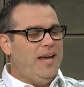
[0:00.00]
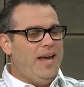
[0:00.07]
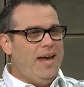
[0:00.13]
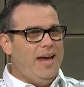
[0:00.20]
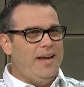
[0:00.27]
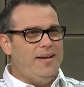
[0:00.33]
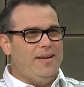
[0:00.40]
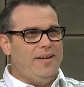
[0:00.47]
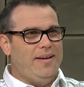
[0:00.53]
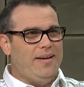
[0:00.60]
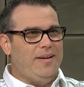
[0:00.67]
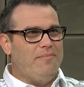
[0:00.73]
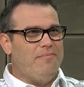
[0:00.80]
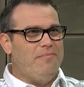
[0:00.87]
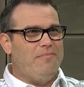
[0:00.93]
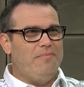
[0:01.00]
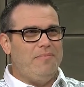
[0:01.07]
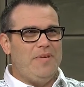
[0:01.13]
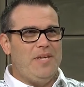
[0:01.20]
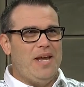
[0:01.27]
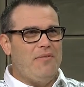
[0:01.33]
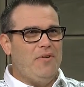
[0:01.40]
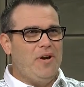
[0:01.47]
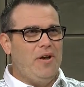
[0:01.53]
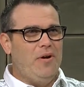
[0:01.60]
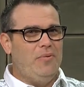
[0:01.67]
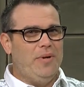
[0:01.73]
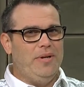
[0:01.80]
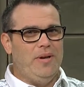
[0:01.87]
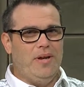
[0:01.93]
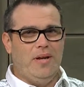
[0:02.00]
And um, you never know when